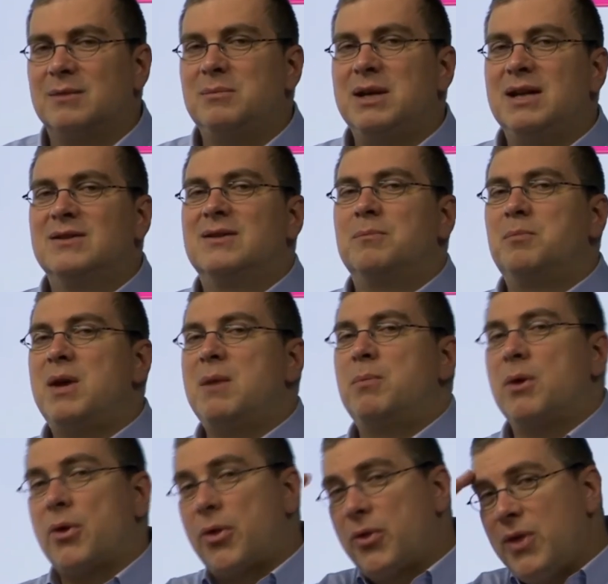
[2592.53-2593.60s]
It means that
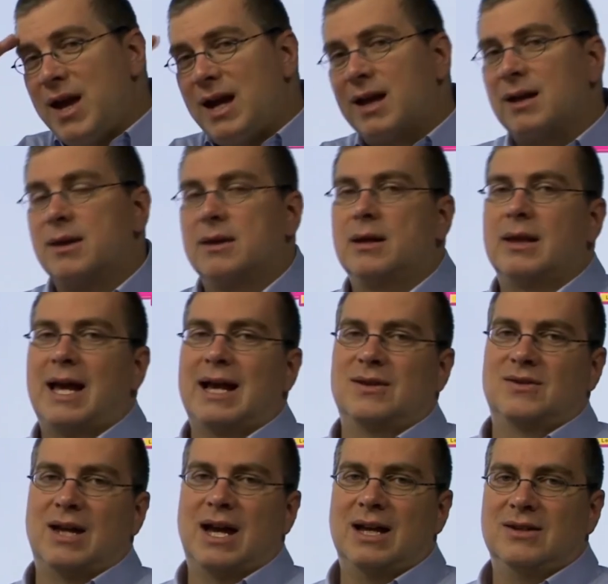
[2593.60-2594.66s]
people think the
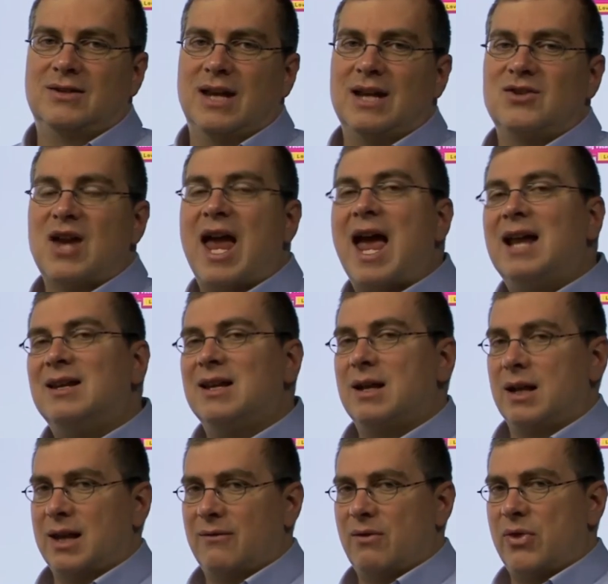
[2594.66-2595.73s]
last ice age ended
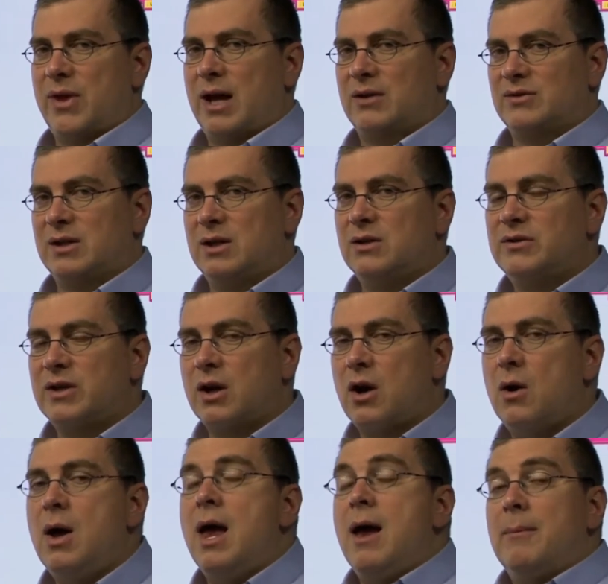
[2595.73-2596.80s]
11,000 years
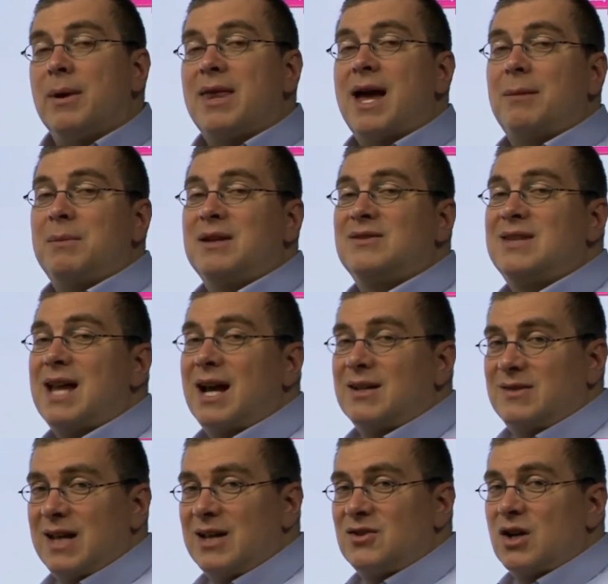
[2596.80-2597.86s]
ago, but that means the
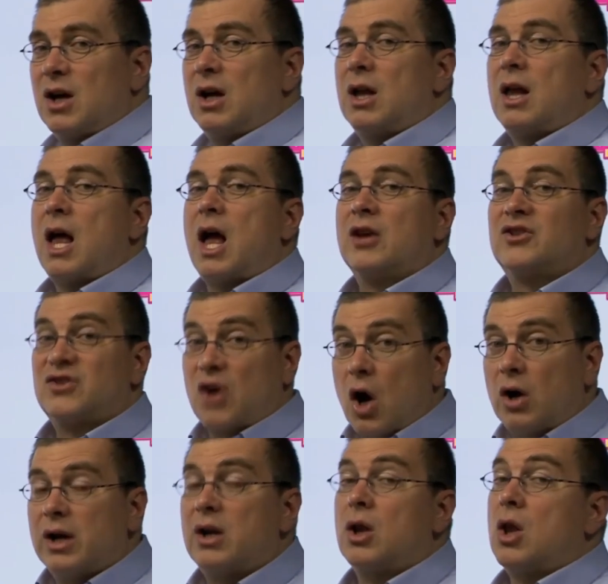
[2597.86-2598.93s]
ice age
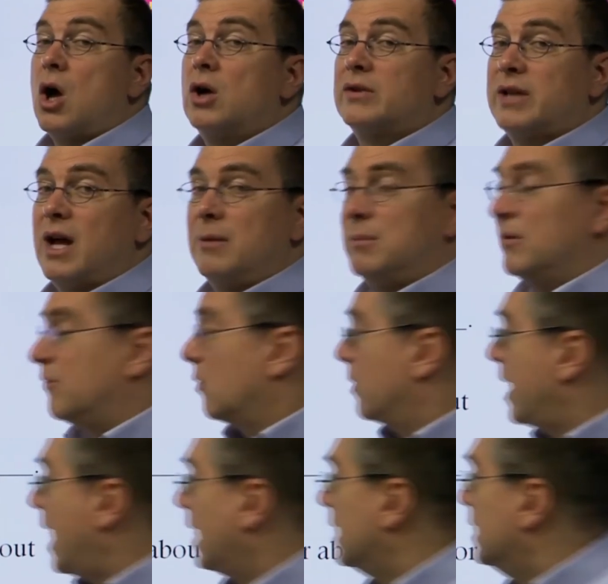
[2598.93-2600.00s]
started a long time before
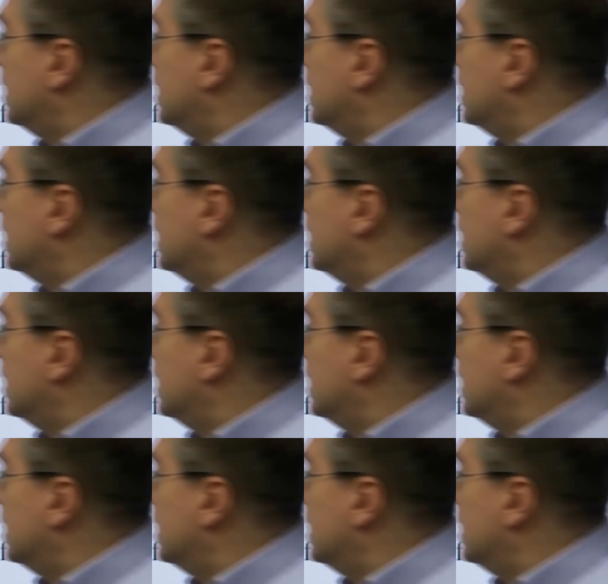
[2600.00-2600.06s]
that.